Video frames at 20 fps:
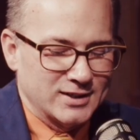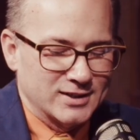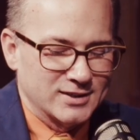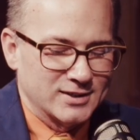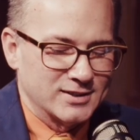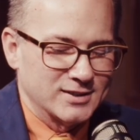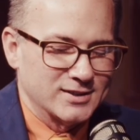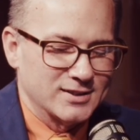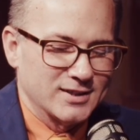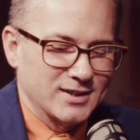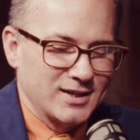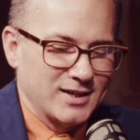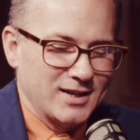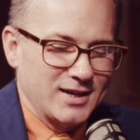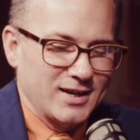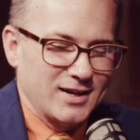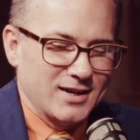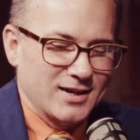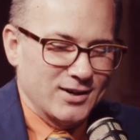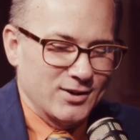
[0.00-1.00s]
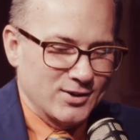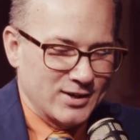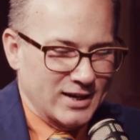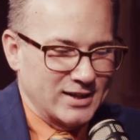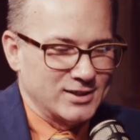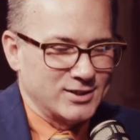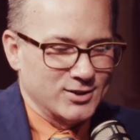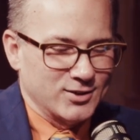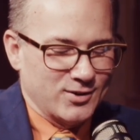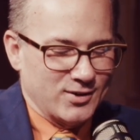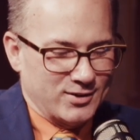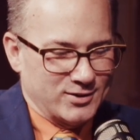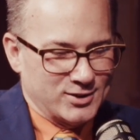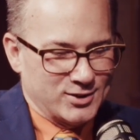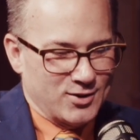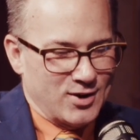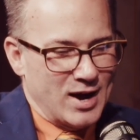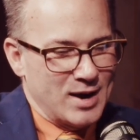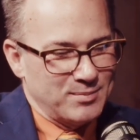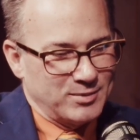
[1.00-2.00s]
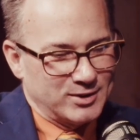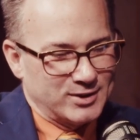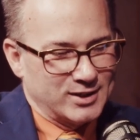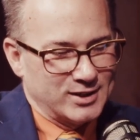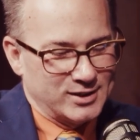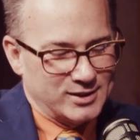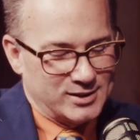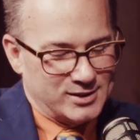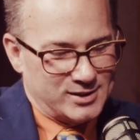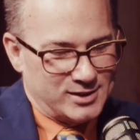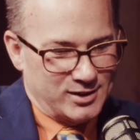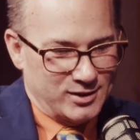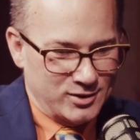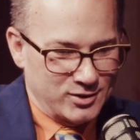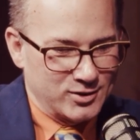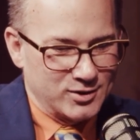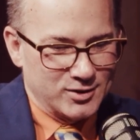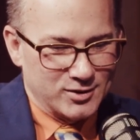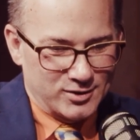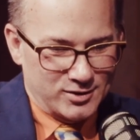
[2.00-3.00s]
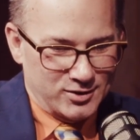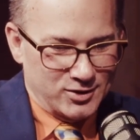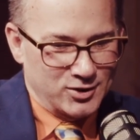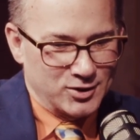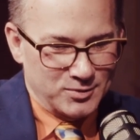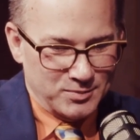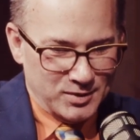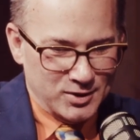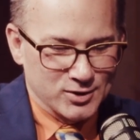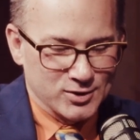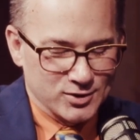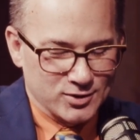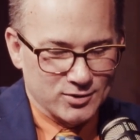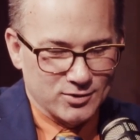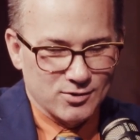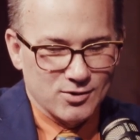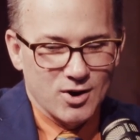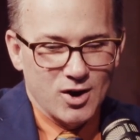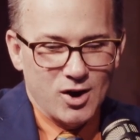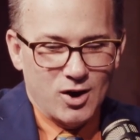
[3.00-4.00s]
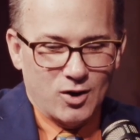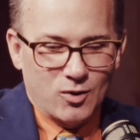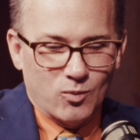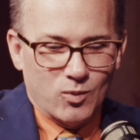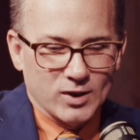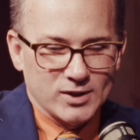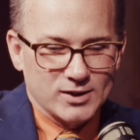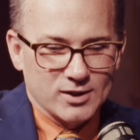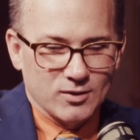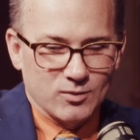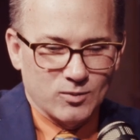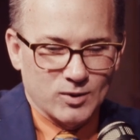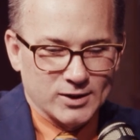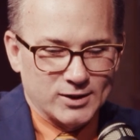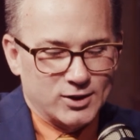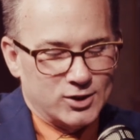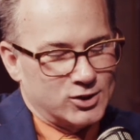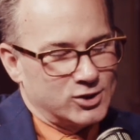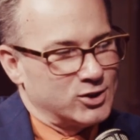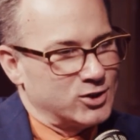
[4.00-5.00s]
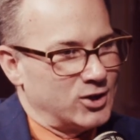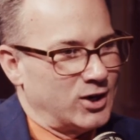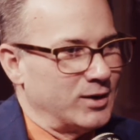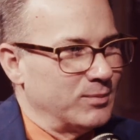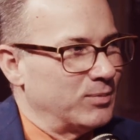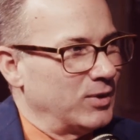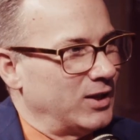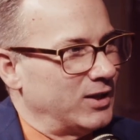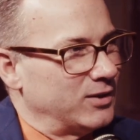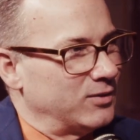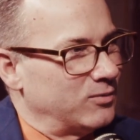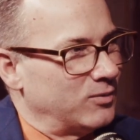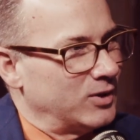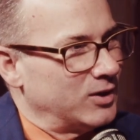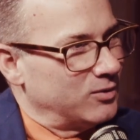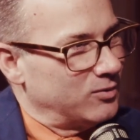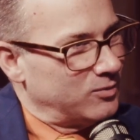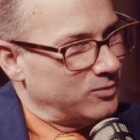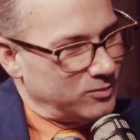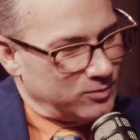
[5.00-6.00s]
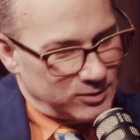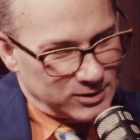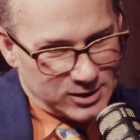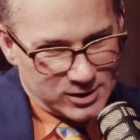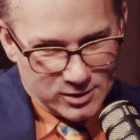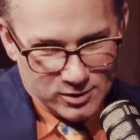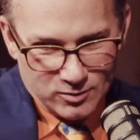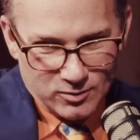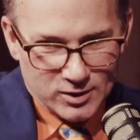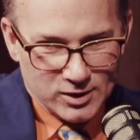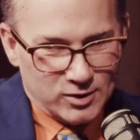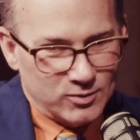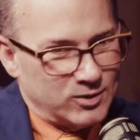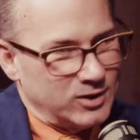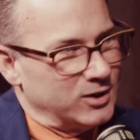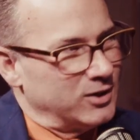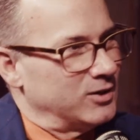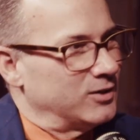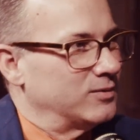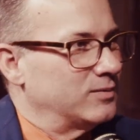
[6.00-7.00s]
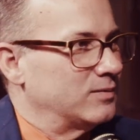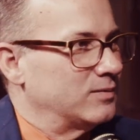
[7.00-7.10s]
is. Okay, so Hamilton's your musical. What's your straight play? What's the one you want to do?